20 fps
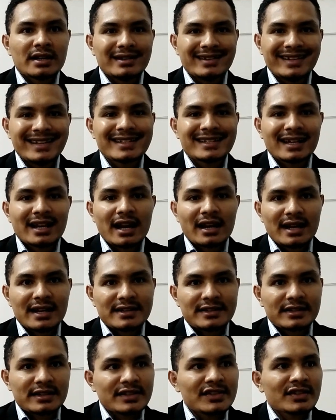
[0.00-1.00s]
This
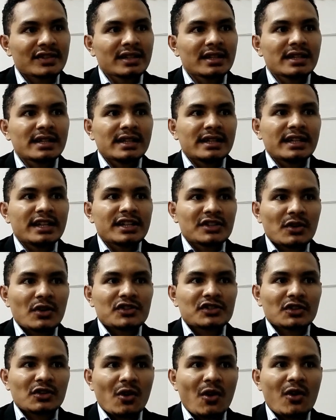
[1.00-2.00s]
analysis is
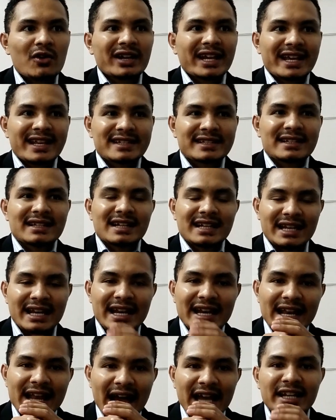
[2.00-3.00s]
also called as
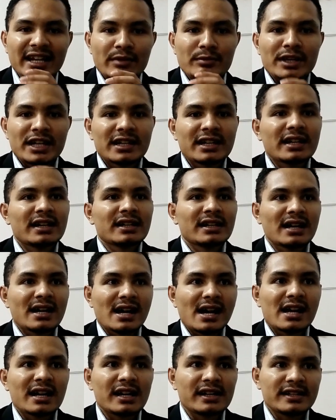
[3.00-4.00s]
dynamic
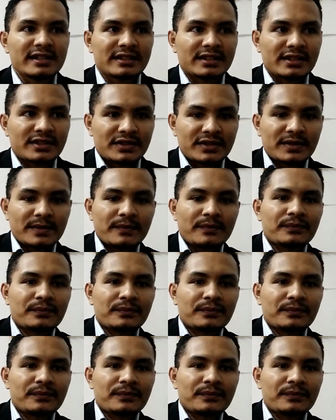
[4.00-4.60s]
analysis.